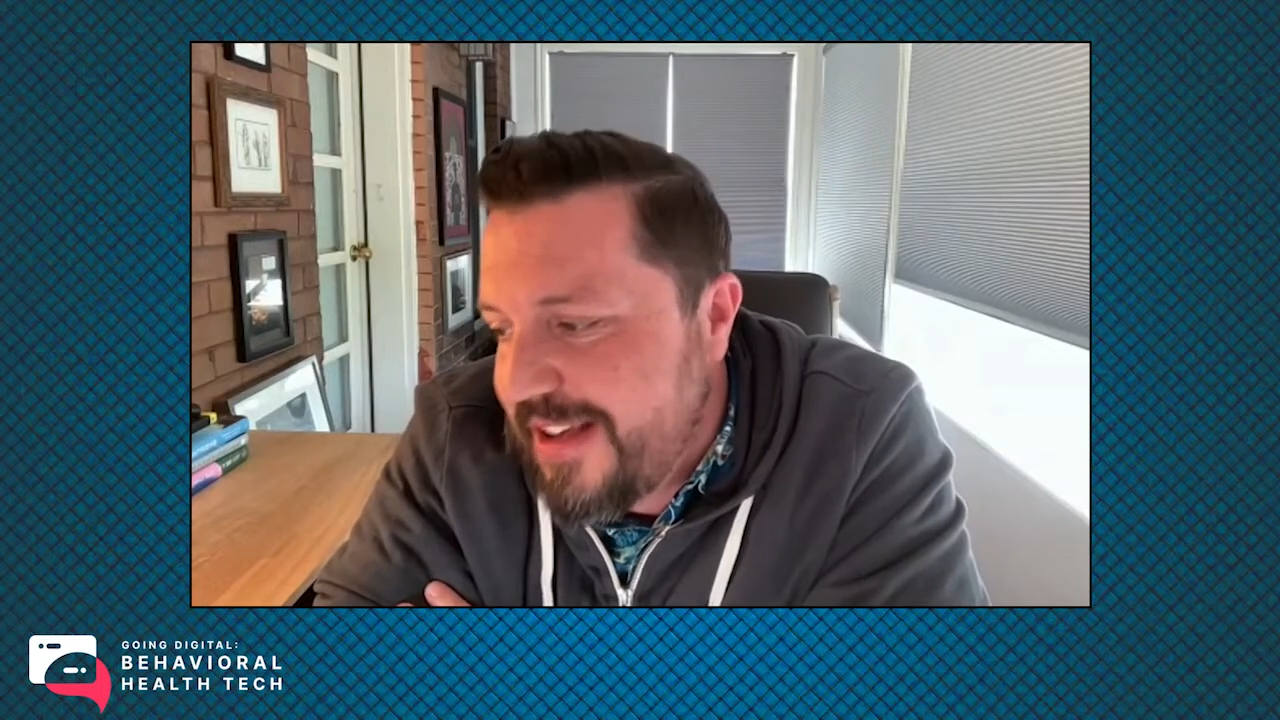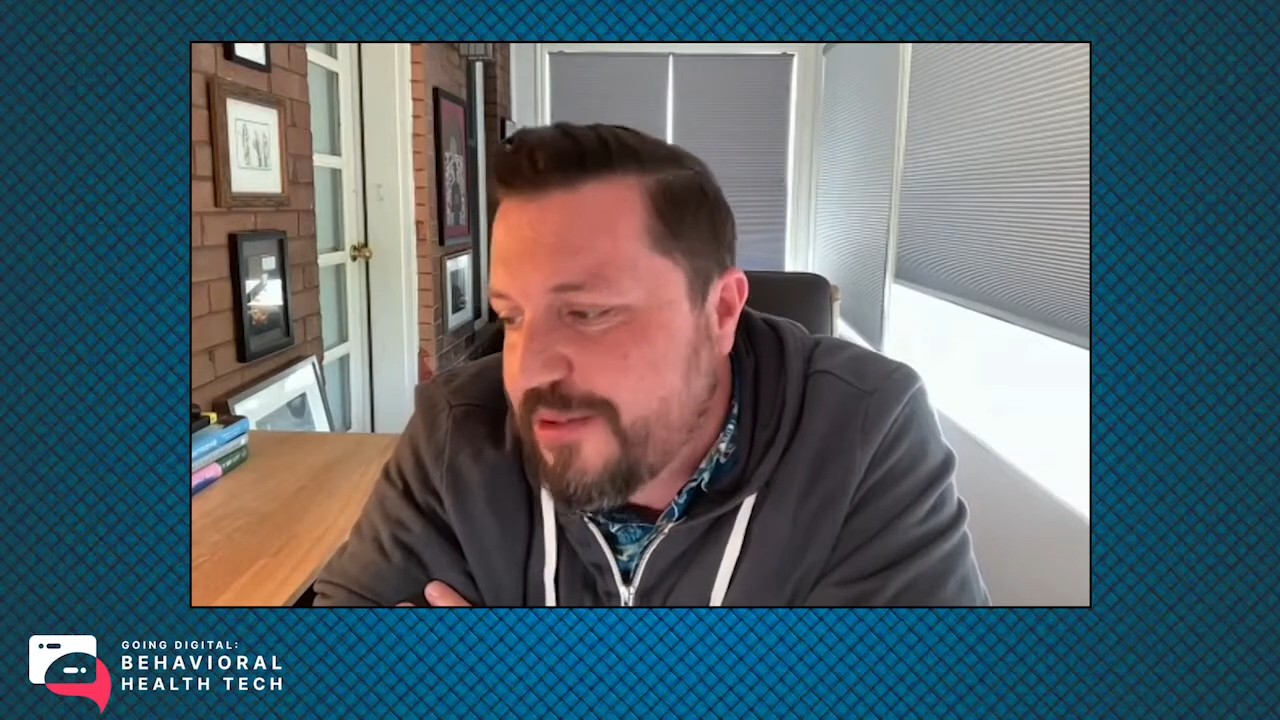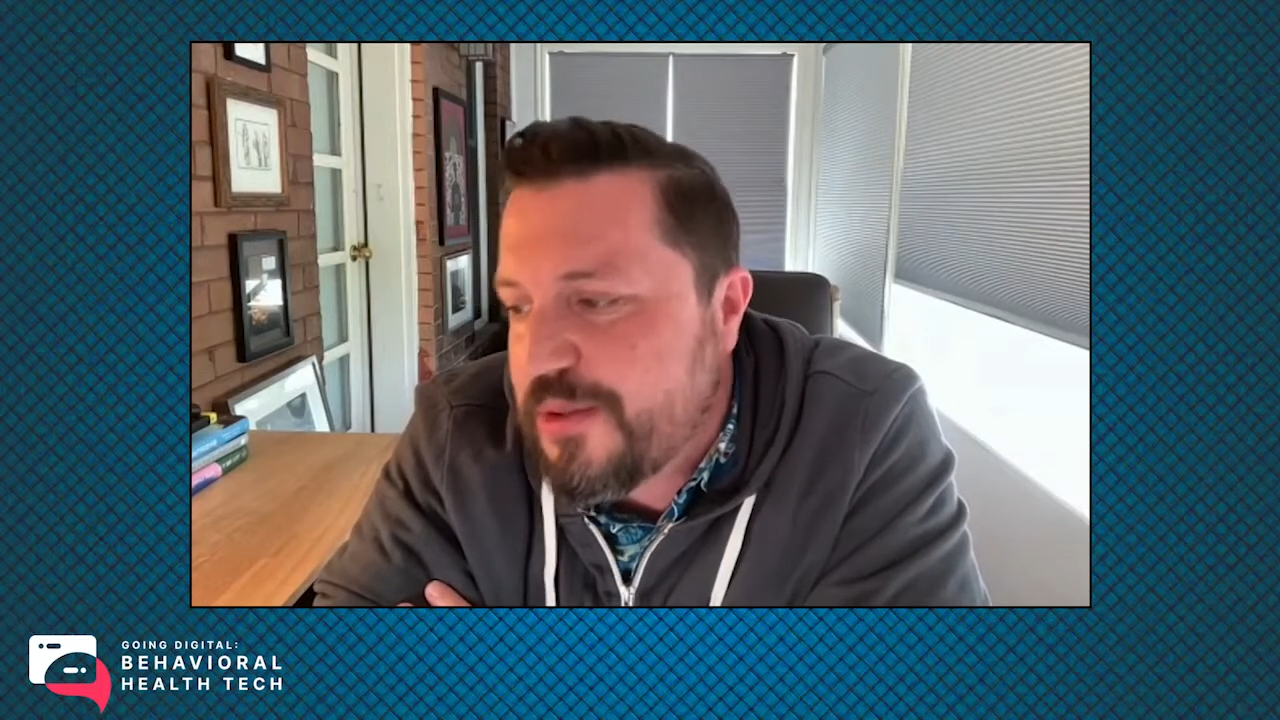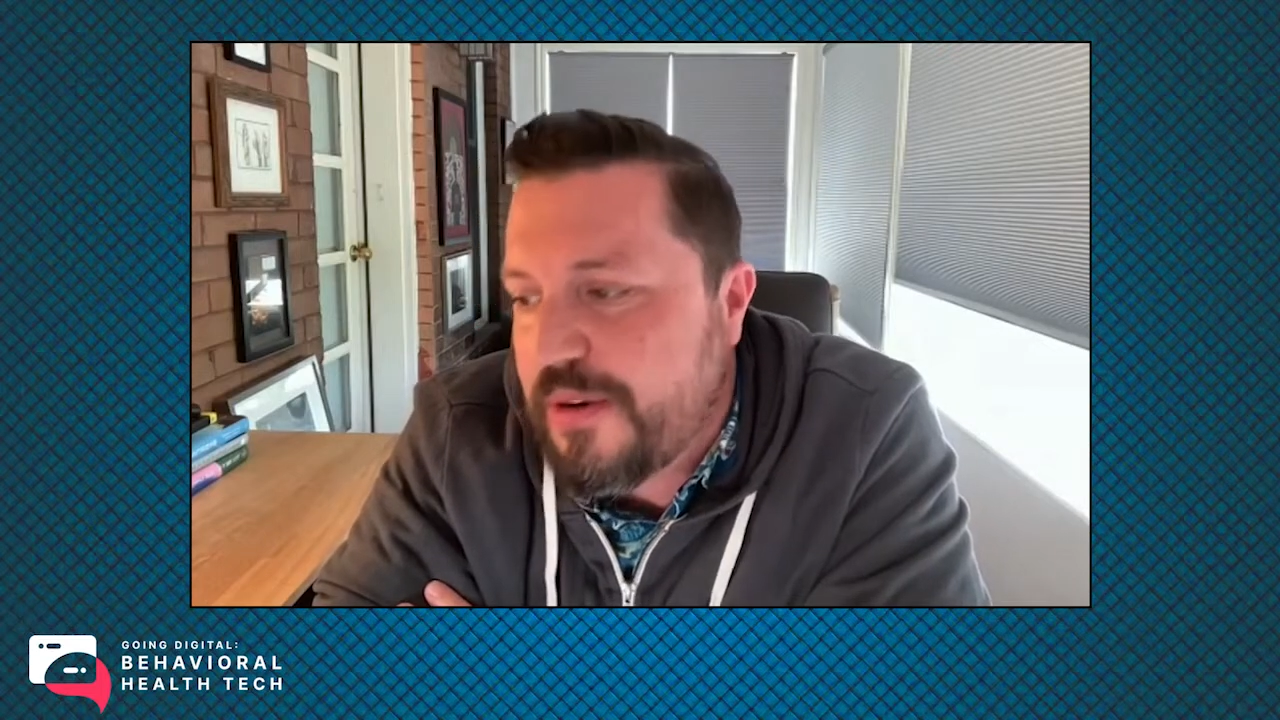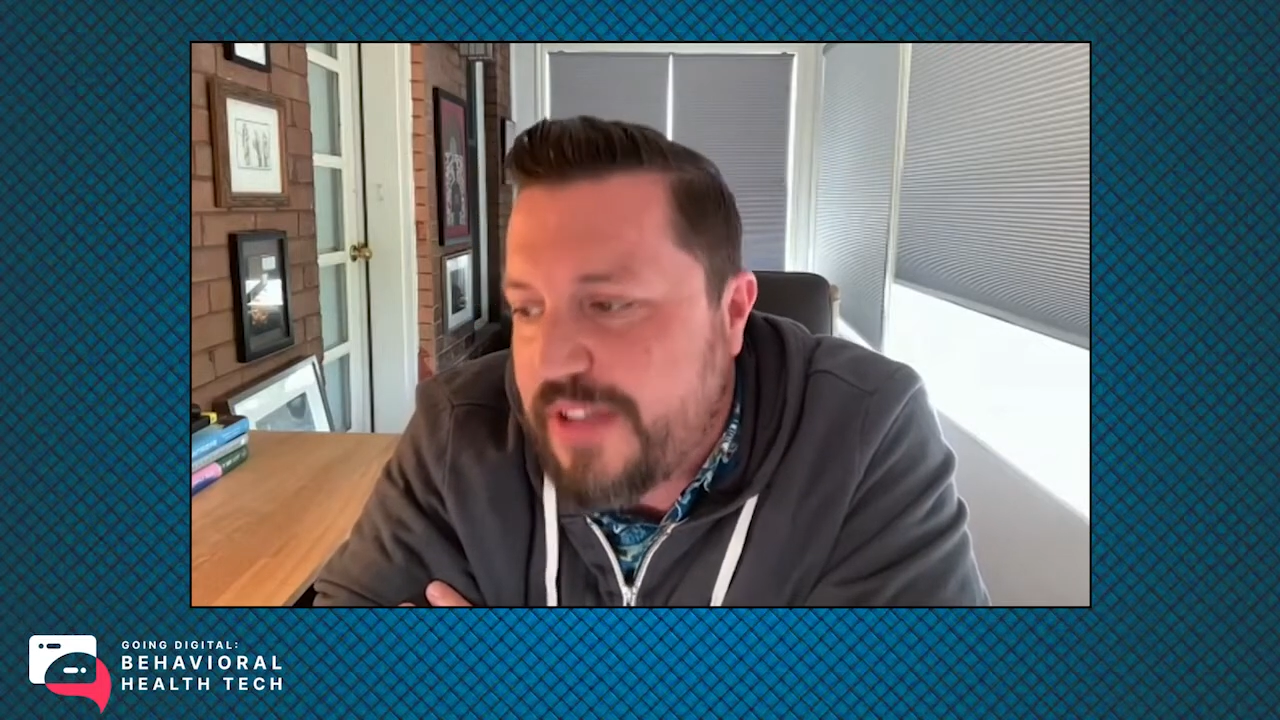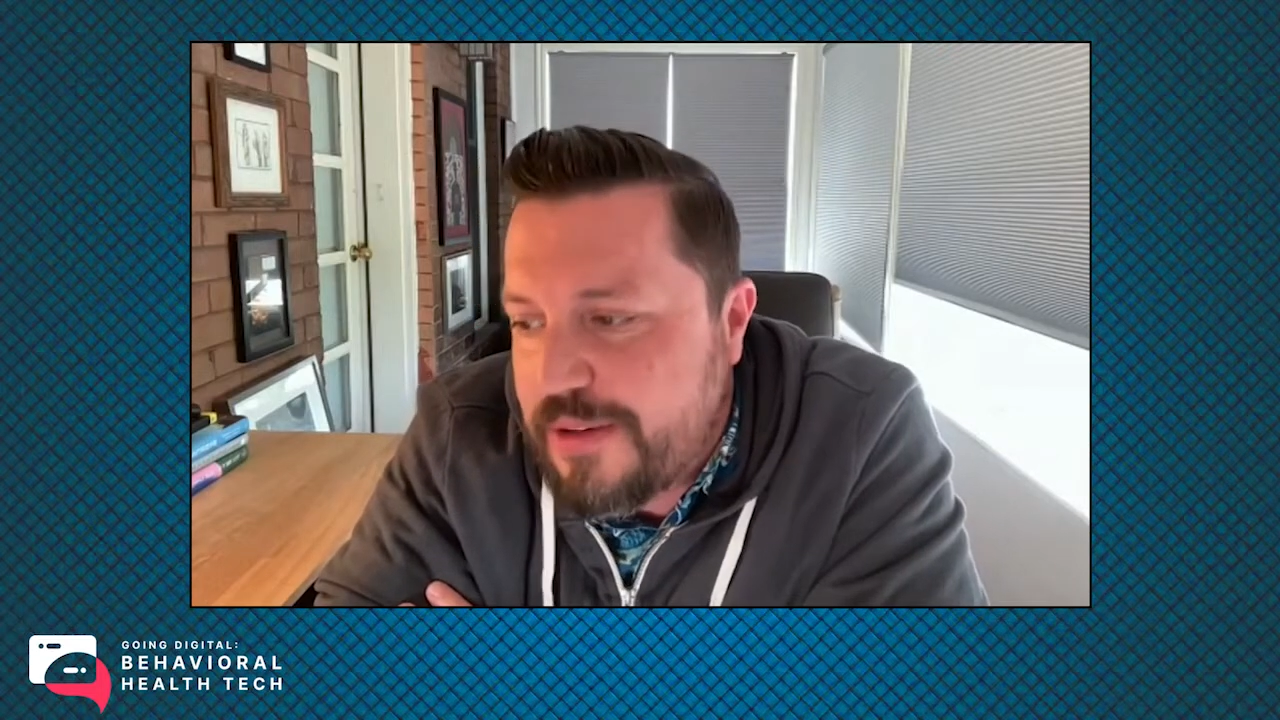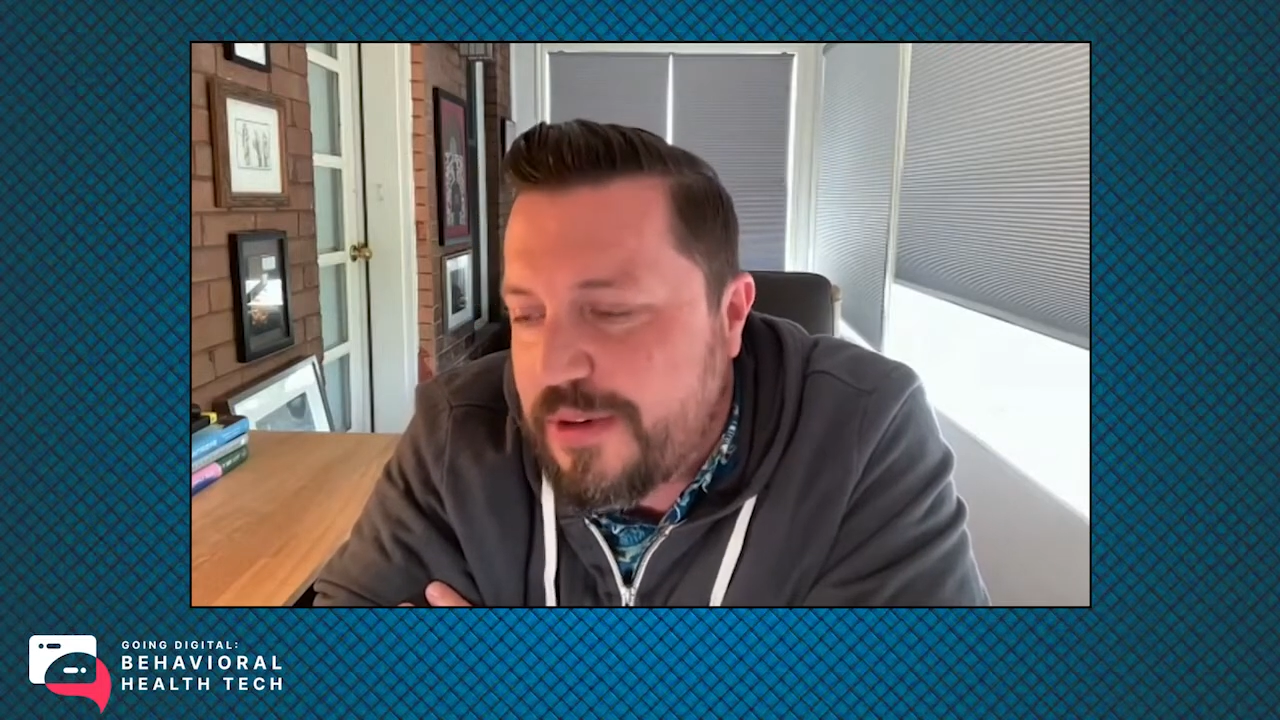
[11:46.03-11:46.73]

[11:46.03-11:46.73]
sort of like